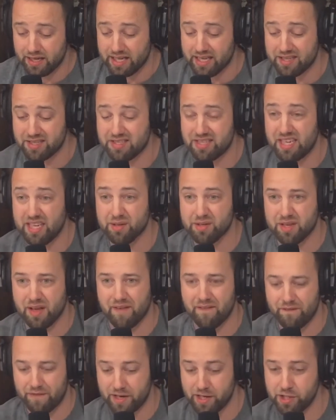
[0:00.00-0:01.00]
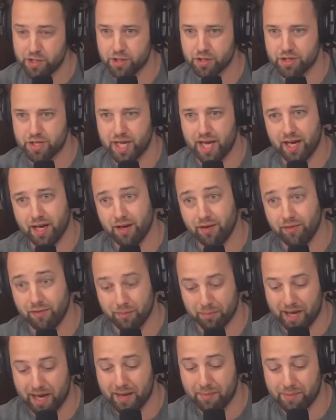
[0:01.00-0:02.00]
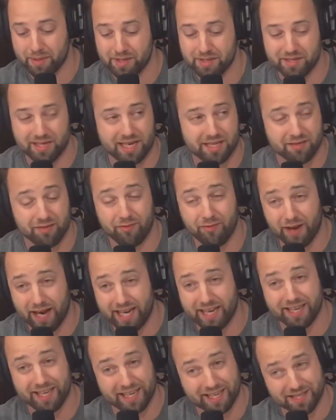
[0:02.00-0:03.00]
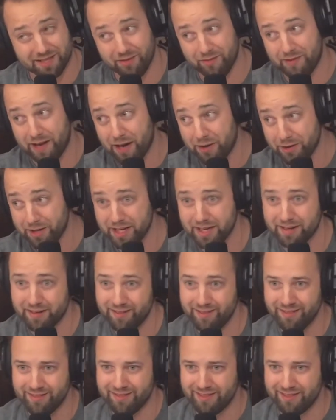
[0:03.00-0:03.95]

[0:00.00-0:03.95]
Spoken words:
He steals Avenger tech from campus and has a fight against Falcon,